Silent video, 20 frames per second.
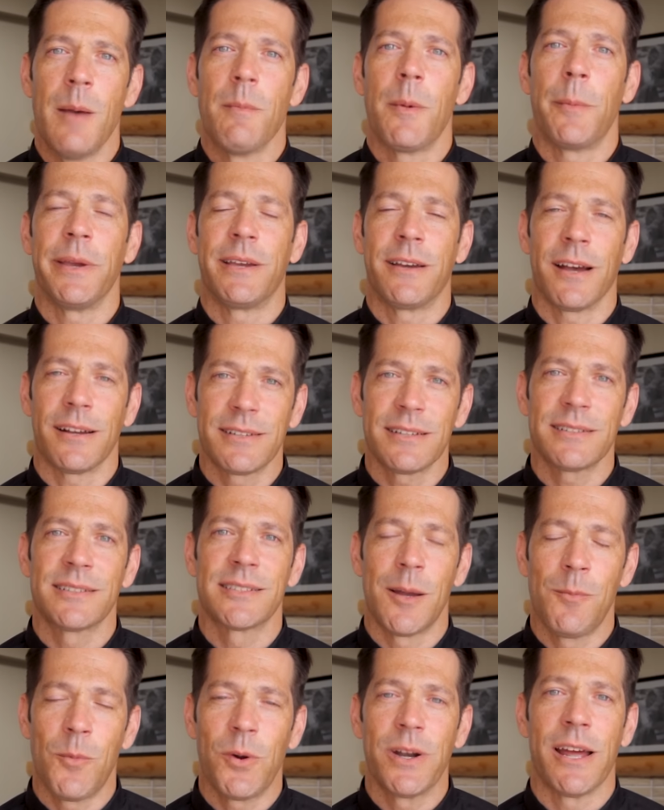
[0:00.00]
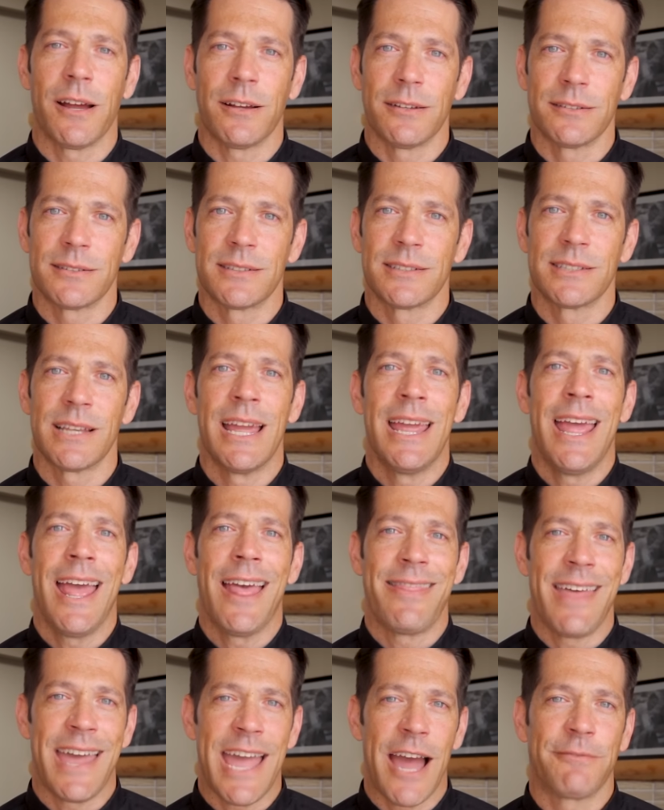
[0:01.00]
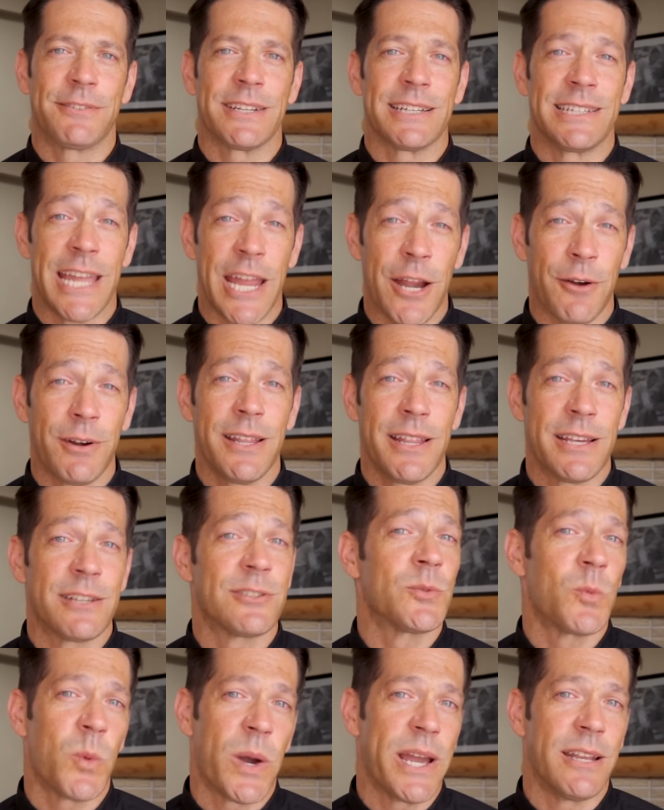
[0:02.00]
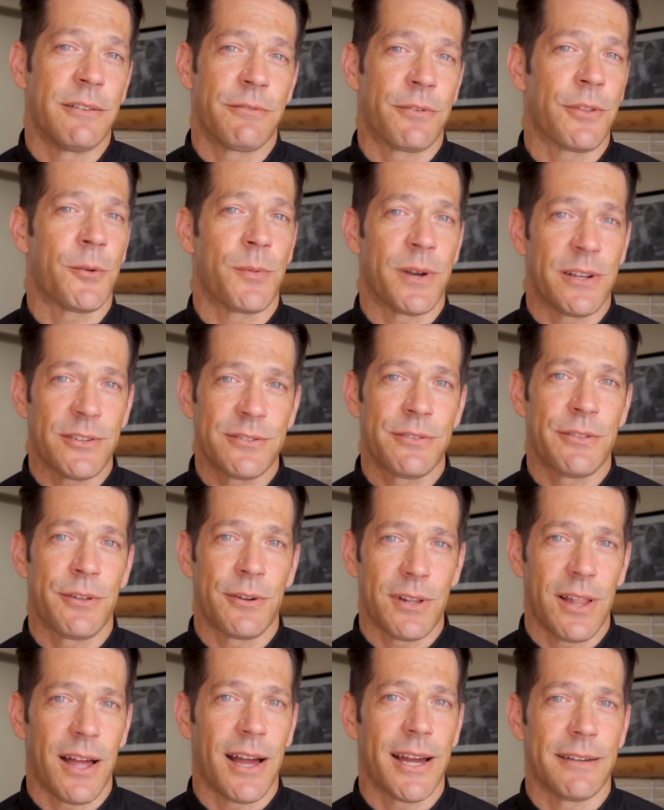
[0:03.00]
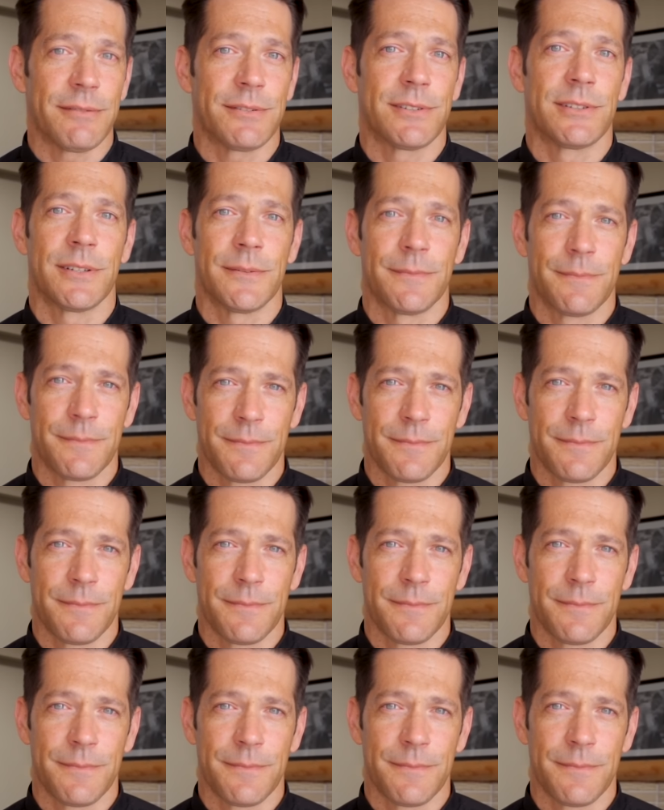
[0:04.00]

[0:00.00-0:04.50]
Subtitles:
But because of someone else, they have to carry this weight for the rest of their lives.